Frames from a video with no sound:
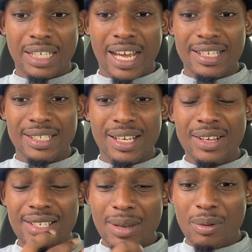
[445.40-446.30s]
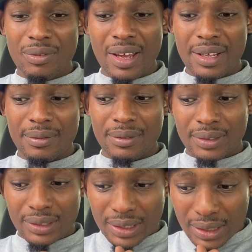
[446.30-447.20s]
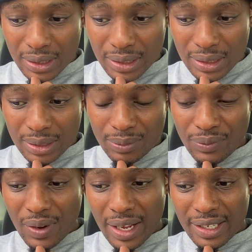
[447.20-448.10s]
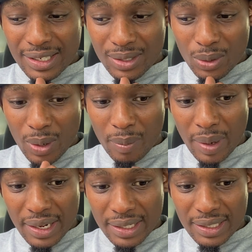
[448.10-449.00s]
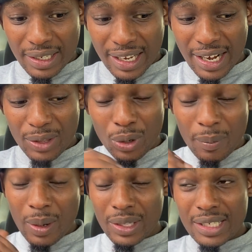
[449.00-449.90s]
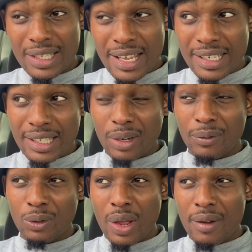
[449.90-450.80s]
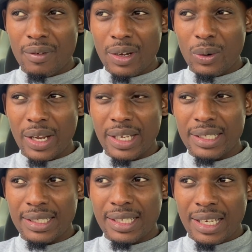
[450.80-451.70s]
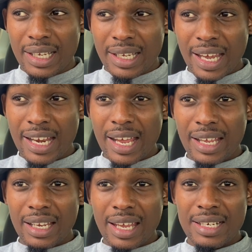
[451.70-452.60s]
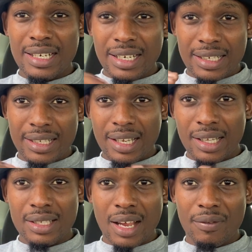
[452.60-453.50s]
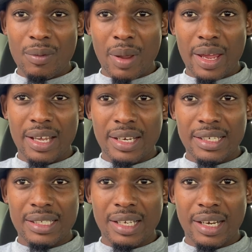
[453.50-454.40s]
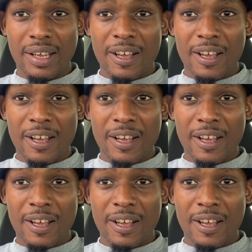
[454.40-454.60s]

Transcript: guys, that's number five. Fuck, this is so embarrassing. And I thought about this thing yesterday of doing a video like this. And I actually listed the stuff in my head yesterday.